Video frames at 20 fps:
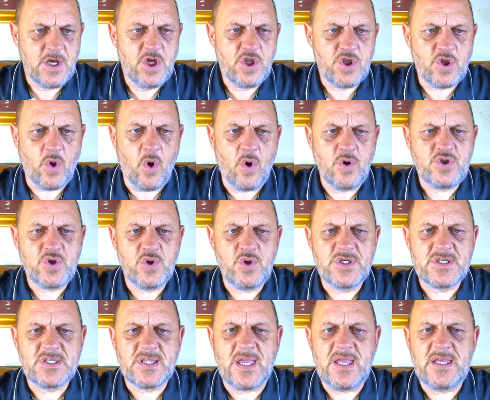The lawsuit
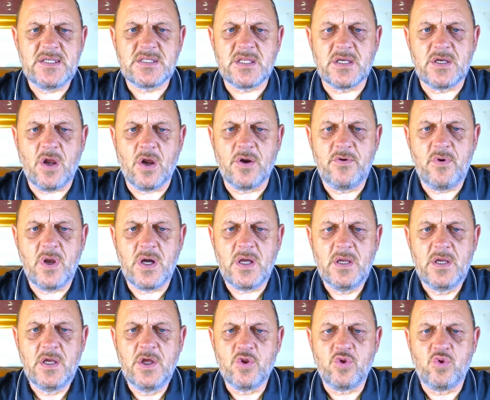states that UNRWA
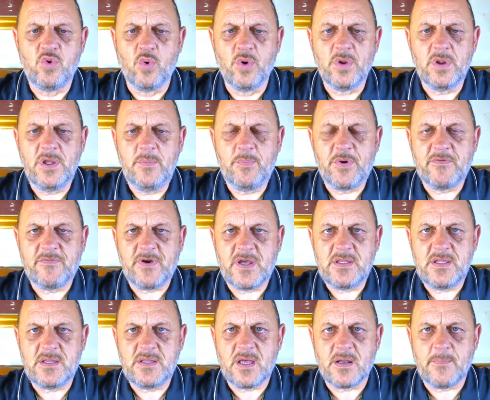knowingly
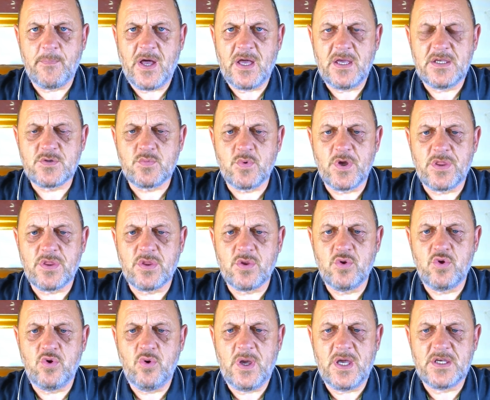provided Hamas with
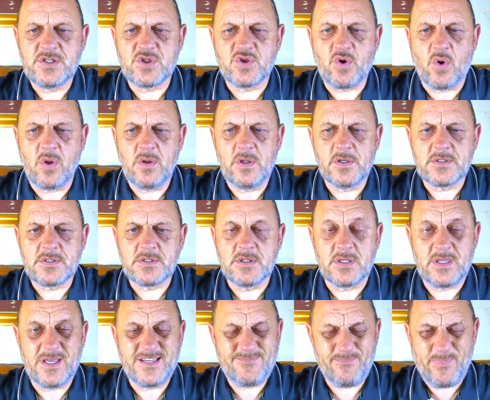US dollars. Now
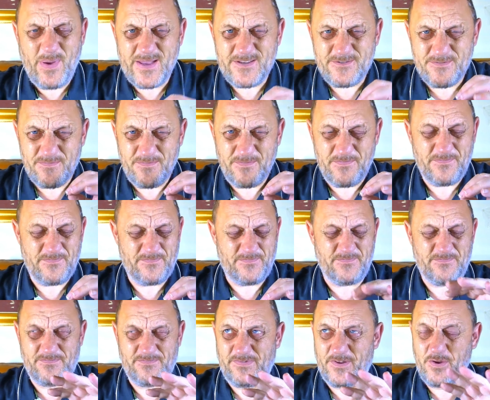this bit's
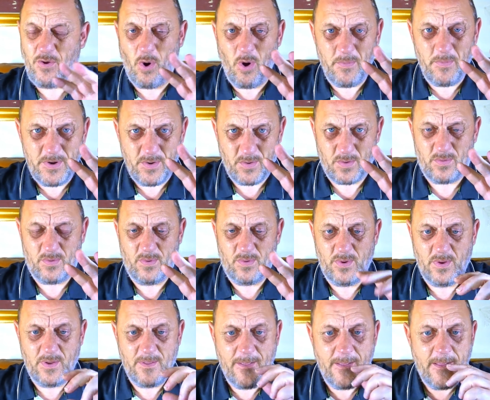phenomenal.
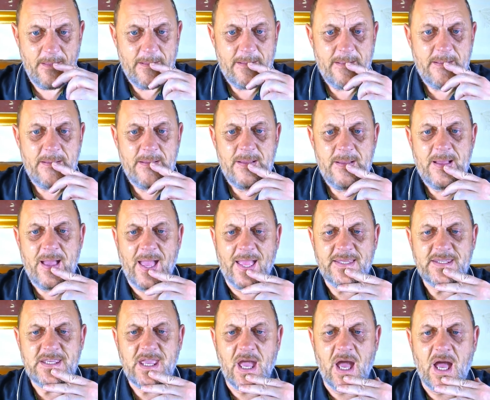
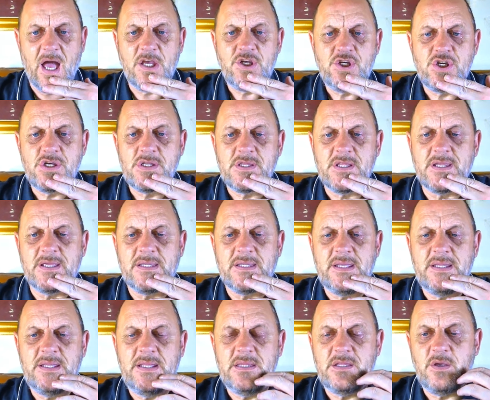In cash that it
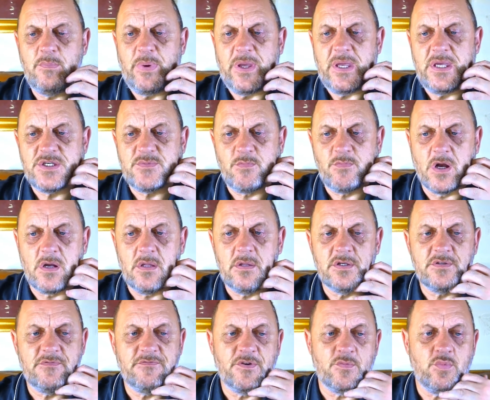needed to pay
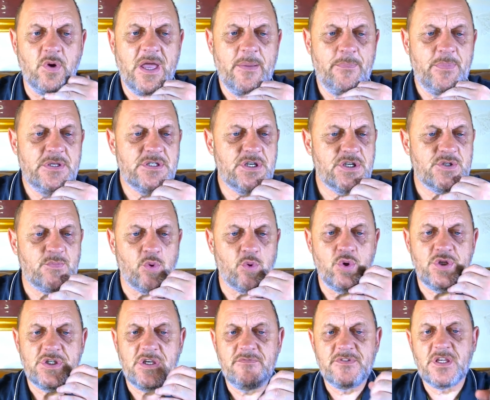smugglers for weapons,
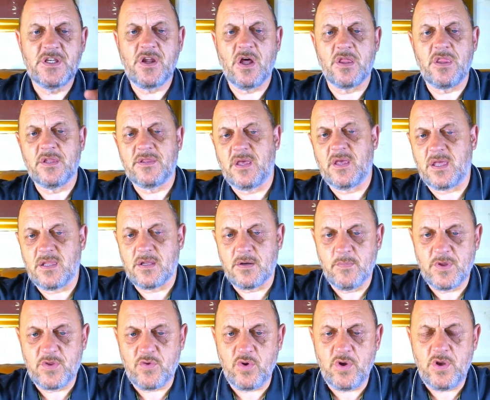explosives and other terror
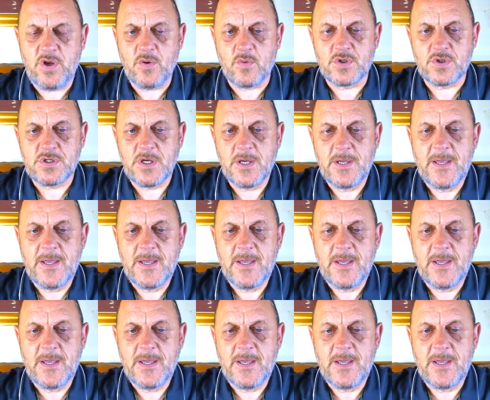materials.